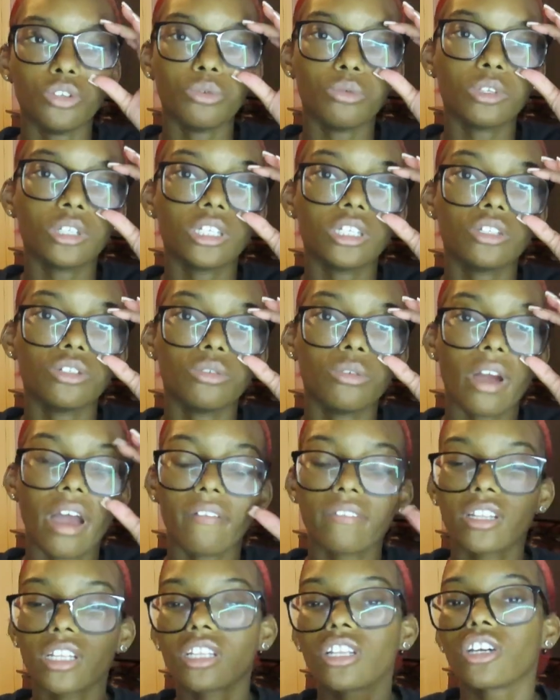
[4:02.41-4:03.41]
You really do
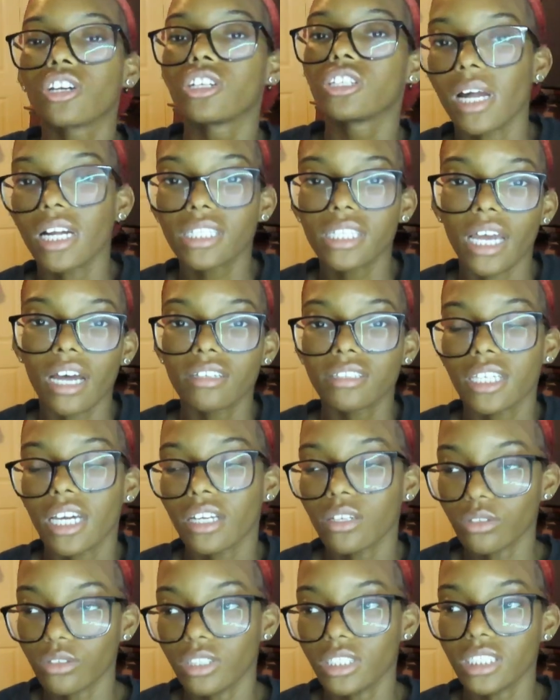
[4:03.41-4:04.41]
have to learn, block the
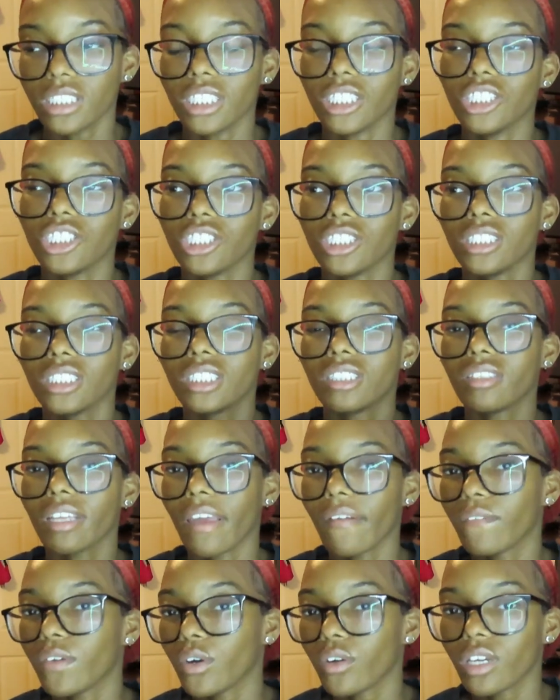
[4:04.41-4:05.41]
outside noise, and just
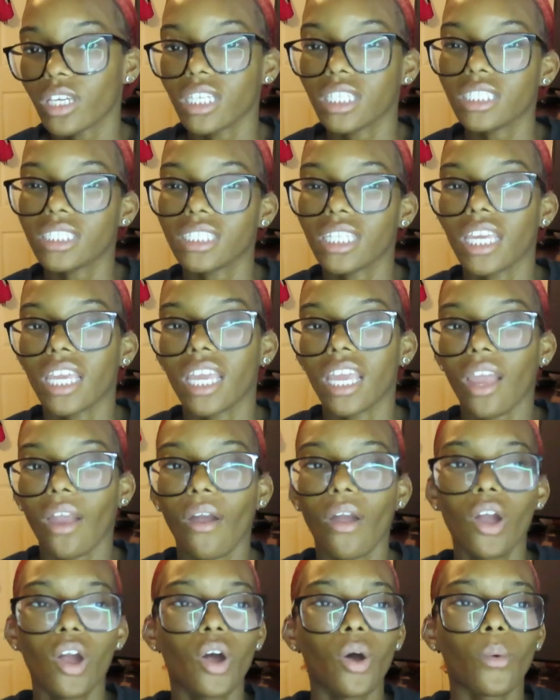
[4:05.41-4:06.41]
stay focused
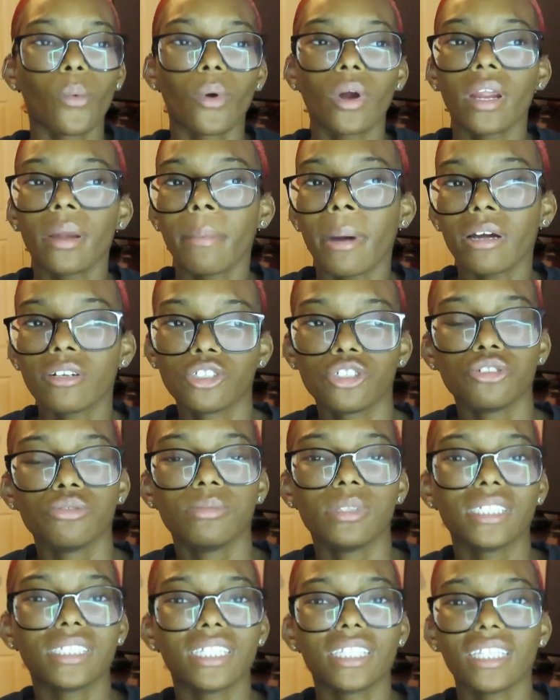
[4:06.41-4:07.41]
and worry about
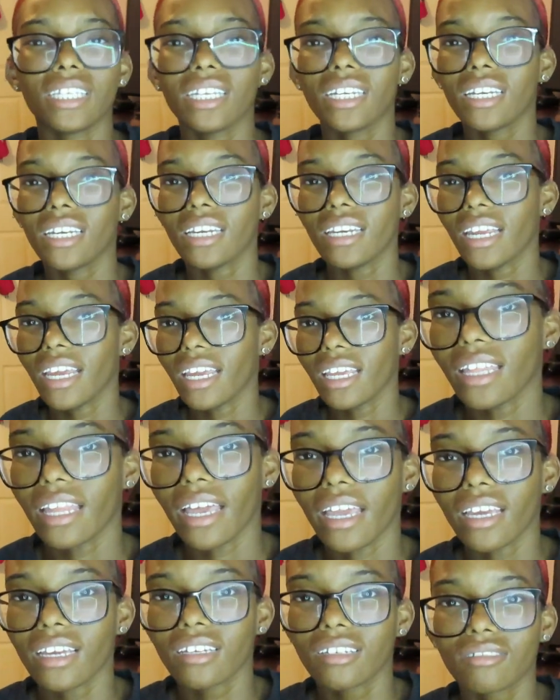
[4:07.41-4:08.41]
you, because at the end of the day,
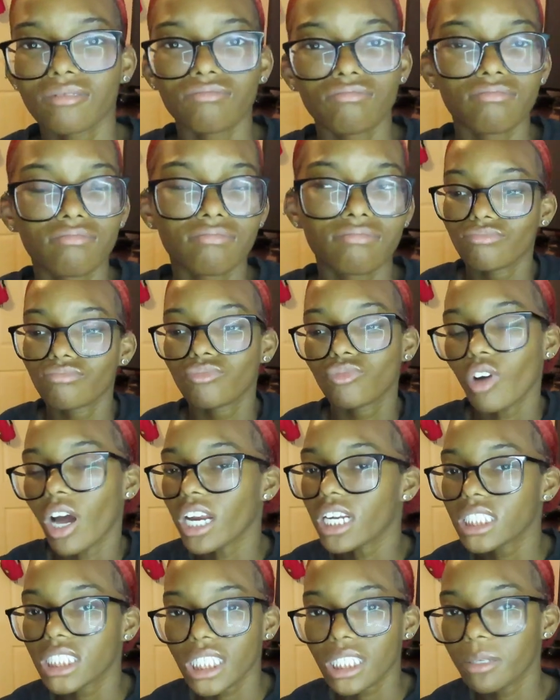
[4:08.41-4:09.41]
like,
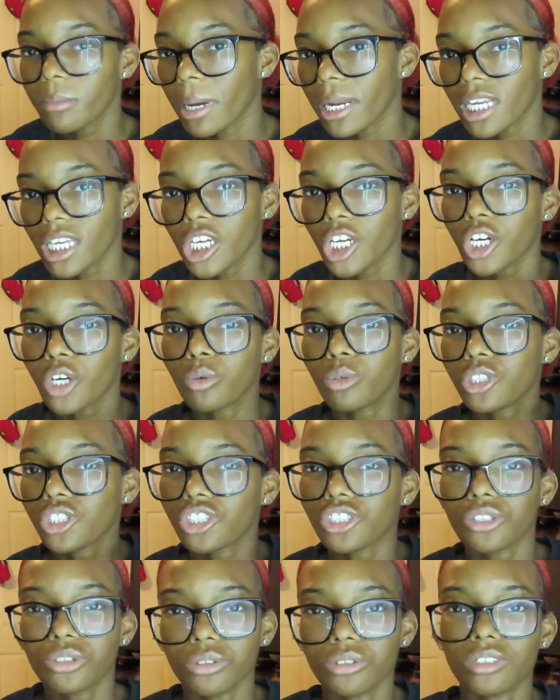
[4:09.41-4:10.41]
why does anybody care
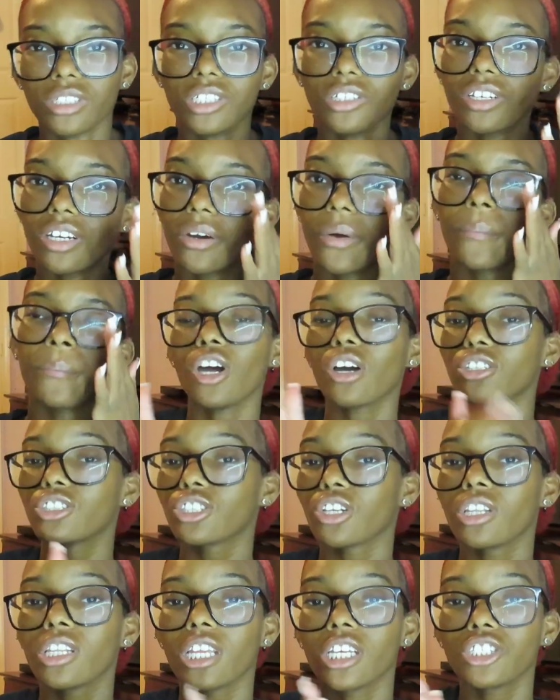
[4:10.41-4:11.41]
what you're doing, you know? Don't
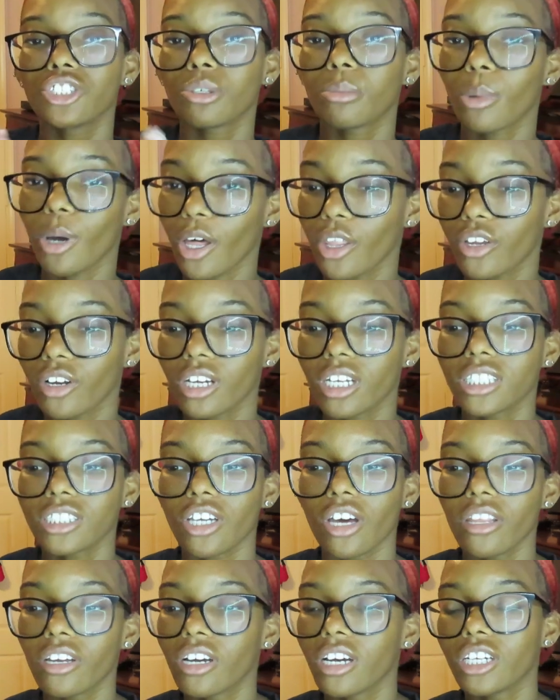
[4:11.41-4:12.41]
show that you're bothered, because
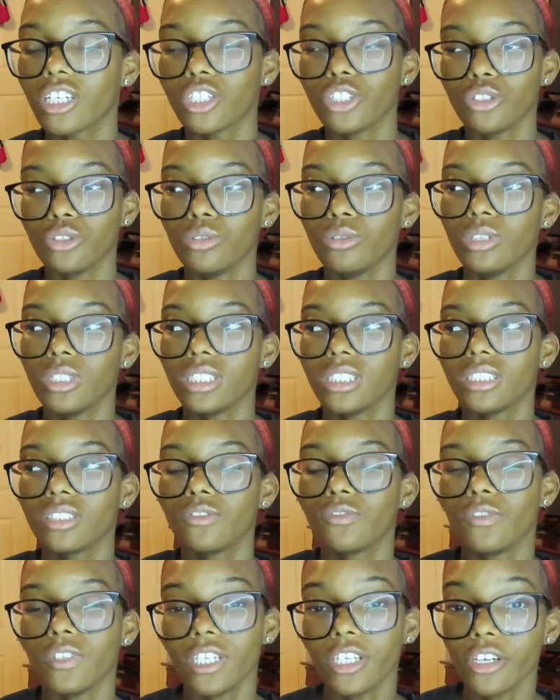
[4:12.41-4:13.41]
all they're gonna do
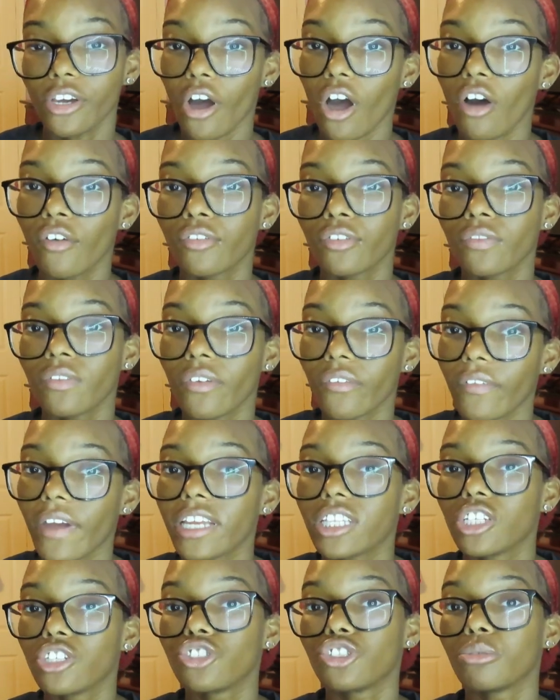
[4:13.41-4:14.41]
is feed off of the
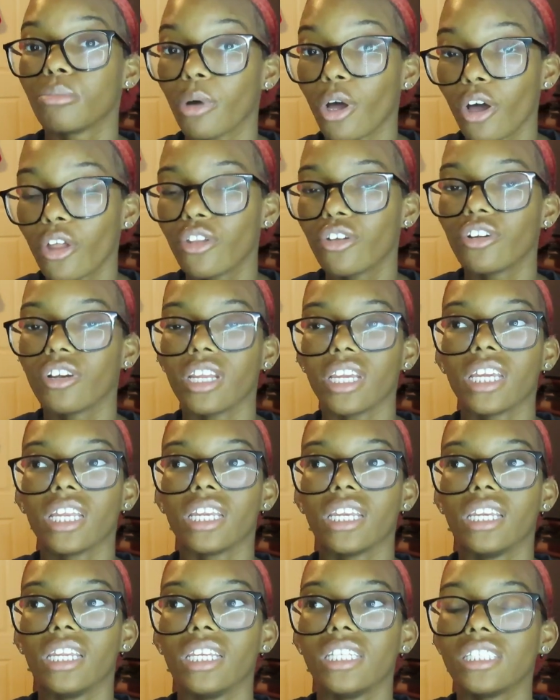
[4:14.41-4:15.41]
fact that you're bothered,
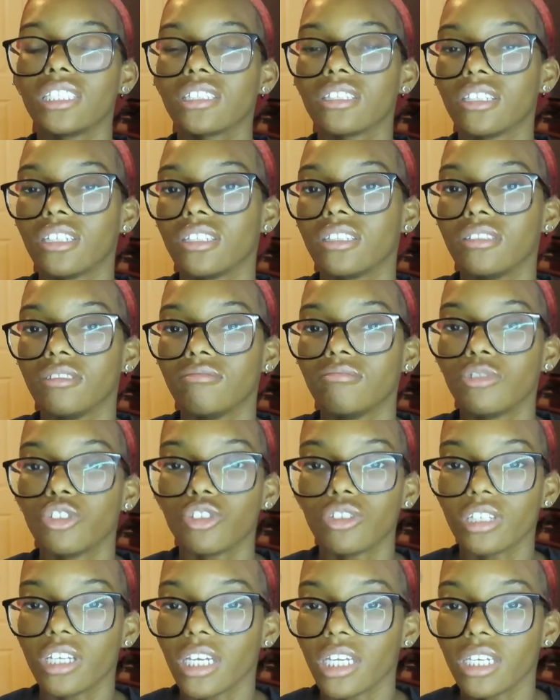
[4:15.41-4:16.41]
and it's gonna
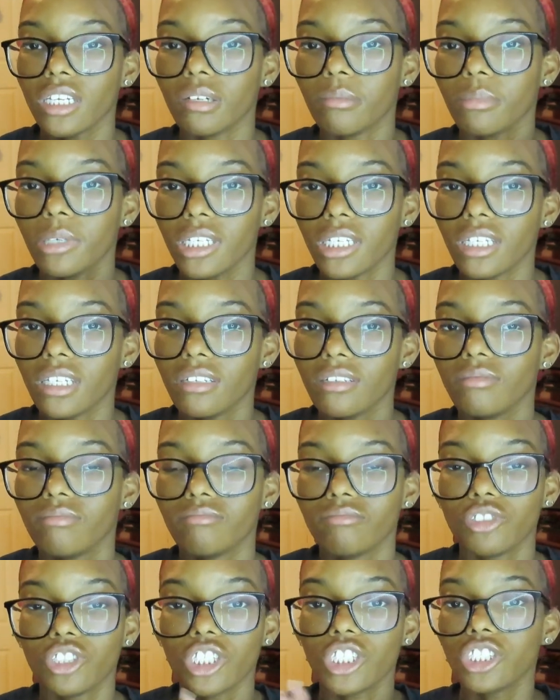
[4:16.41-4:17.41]
create a big
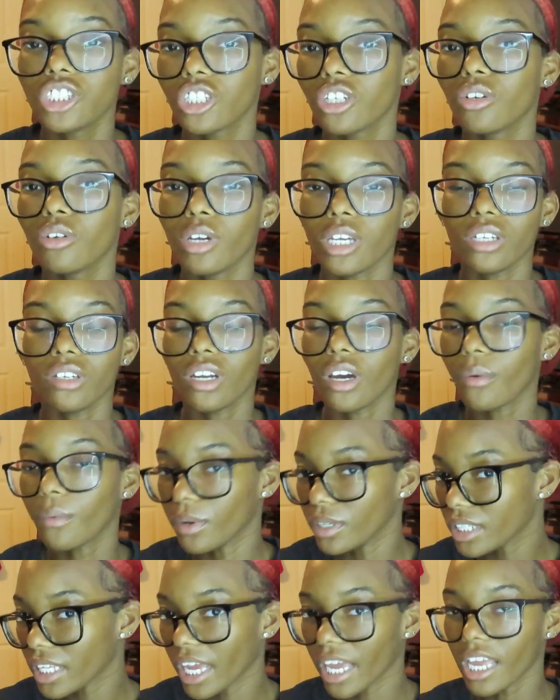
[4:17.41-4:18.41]
shit show, and you
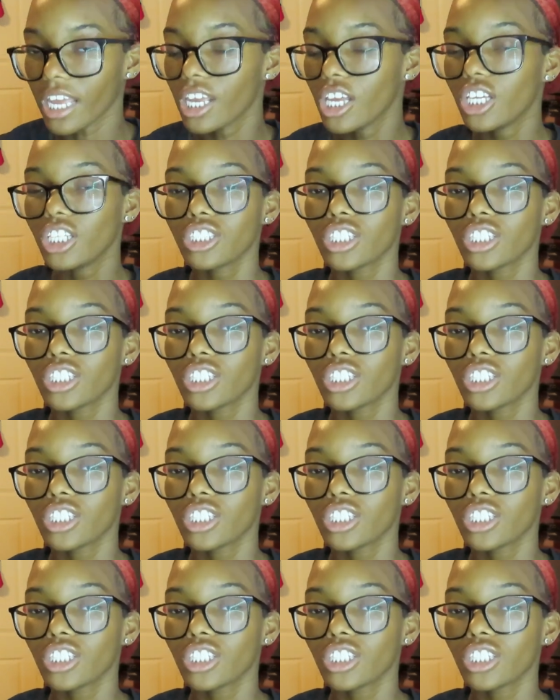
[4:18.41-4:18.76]
don't want that.